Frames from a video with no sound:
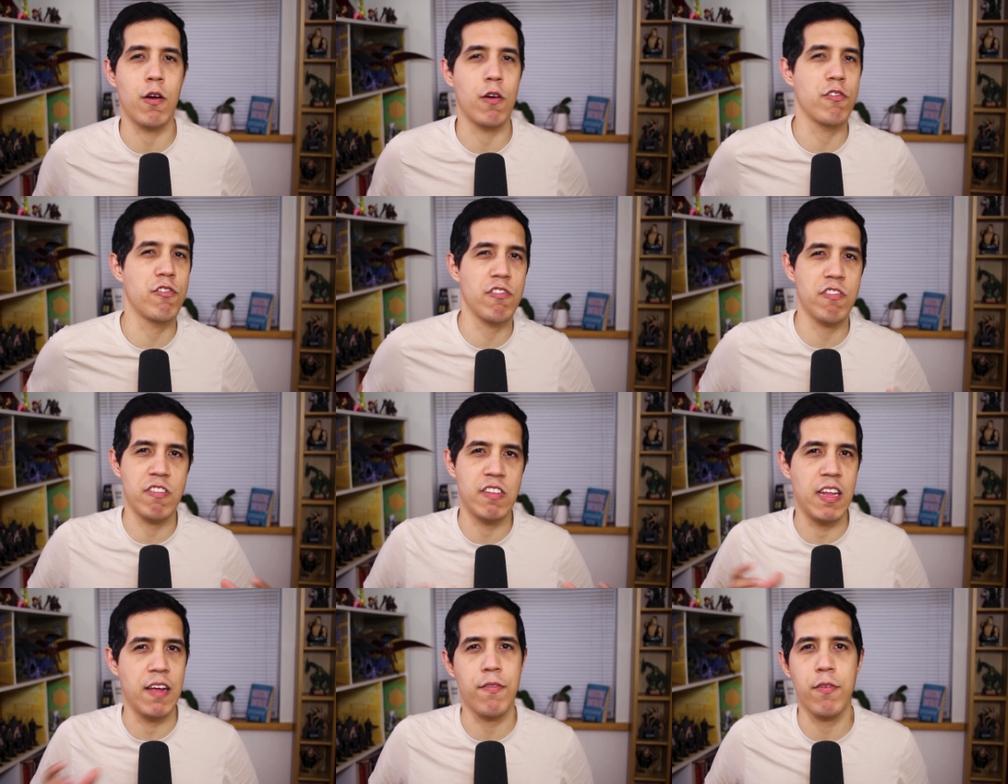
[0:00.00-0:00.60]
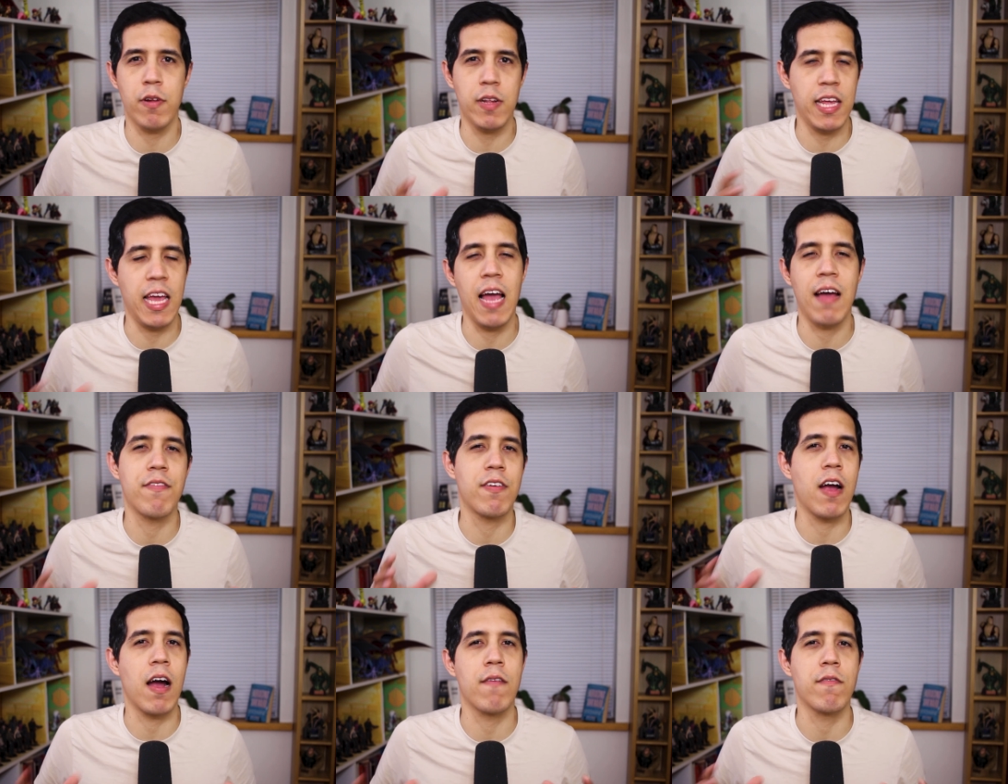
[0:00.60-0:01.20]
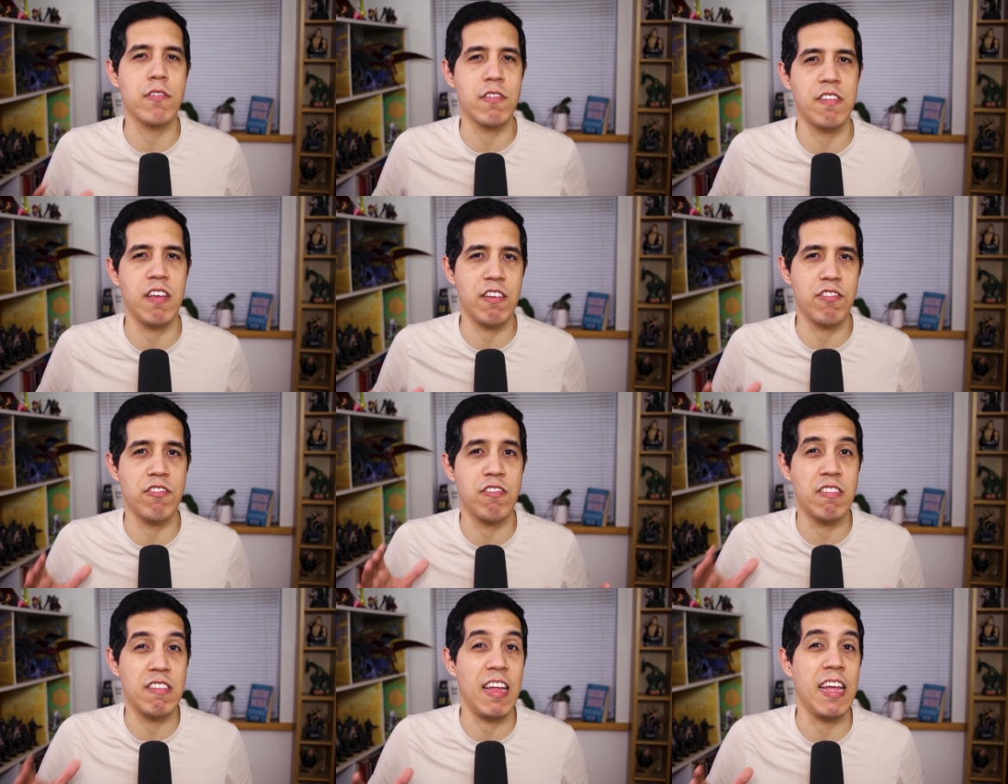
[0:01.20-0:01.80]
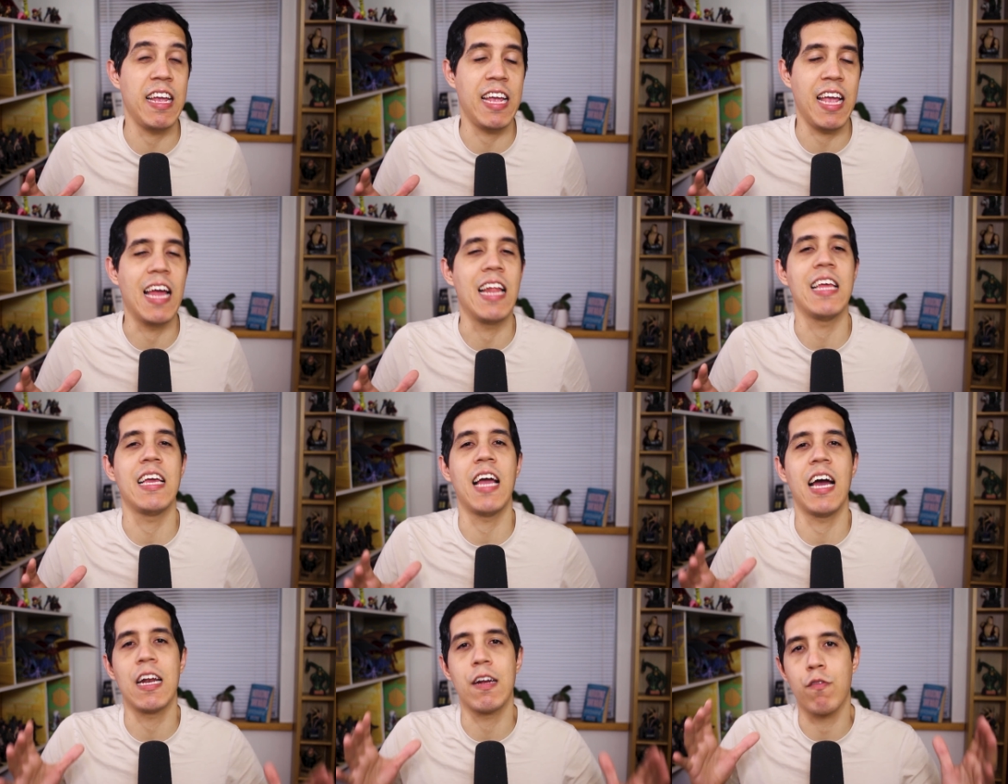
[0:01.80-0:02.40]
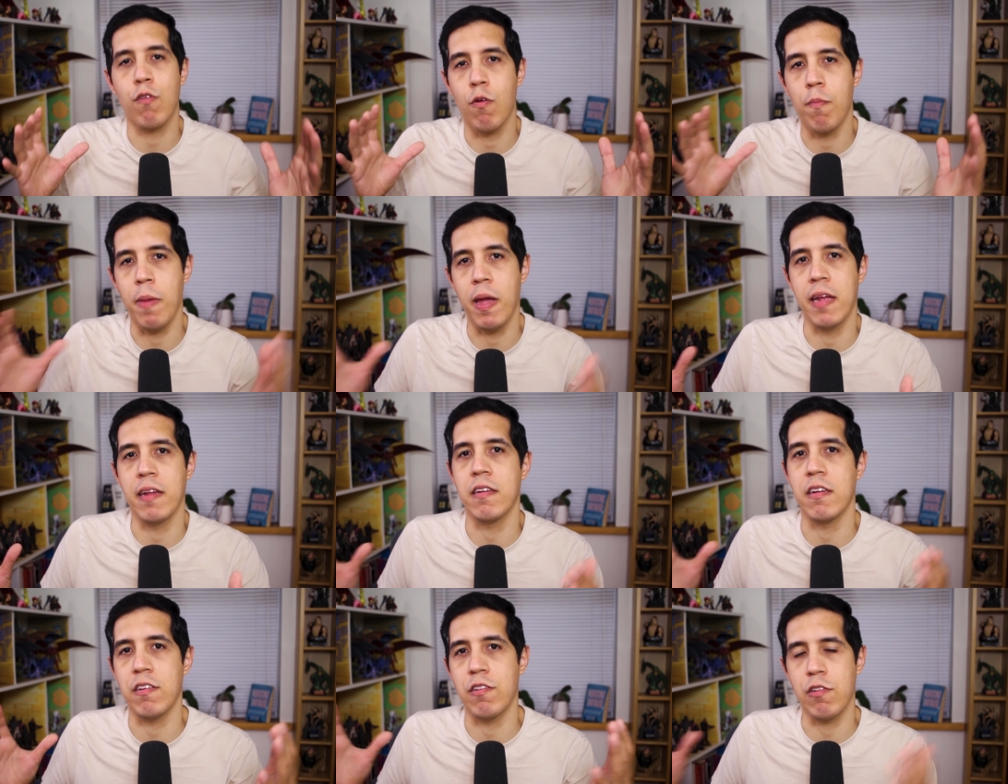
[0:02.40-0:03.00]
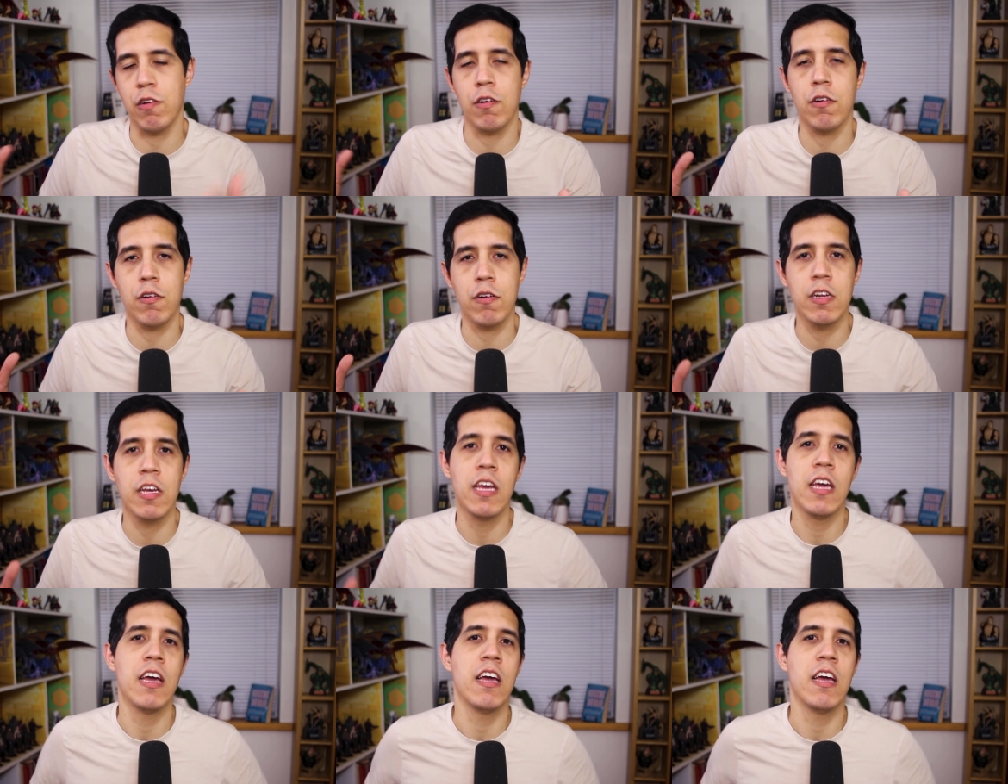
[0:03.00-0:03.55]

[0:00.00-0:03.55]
or just never really have conversations take any kind of romantic turn,